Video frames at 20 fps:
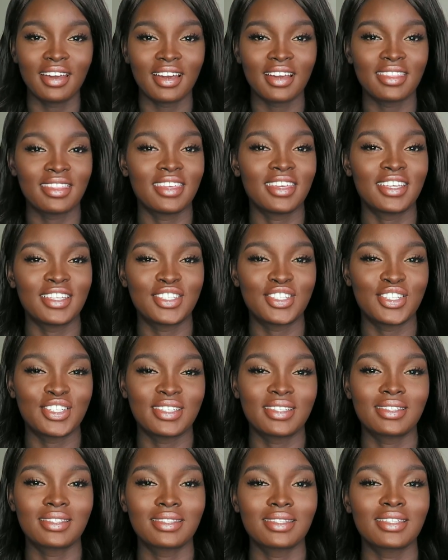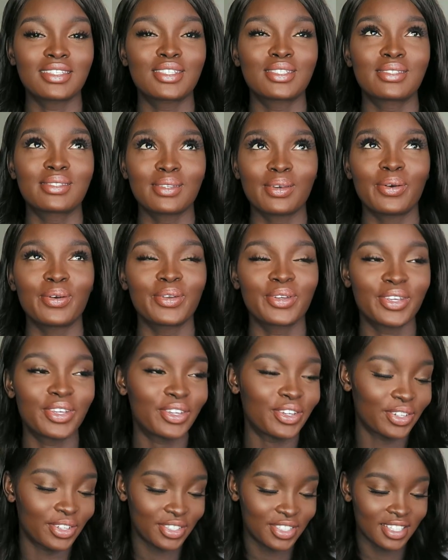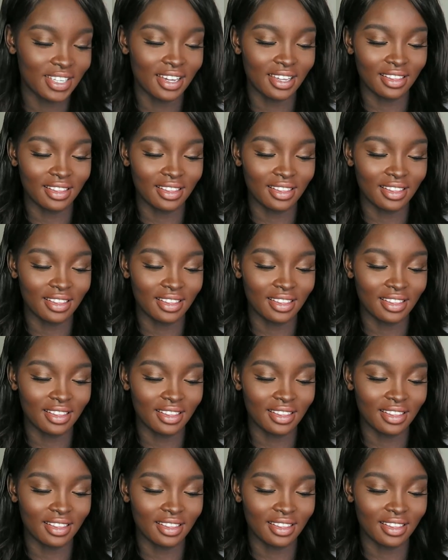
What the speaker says: I think it's just so cute.